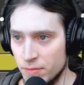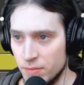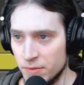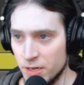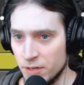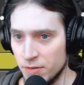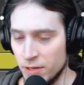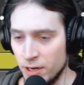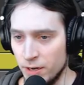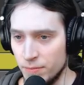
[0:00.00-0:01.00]
second
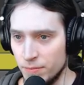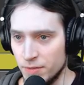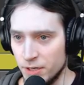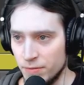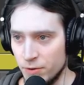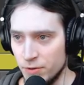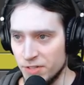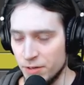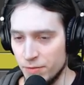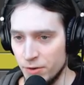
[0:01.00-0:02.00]
line, second verse,
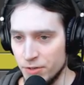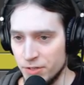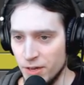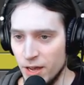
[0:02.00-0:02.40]
second verse.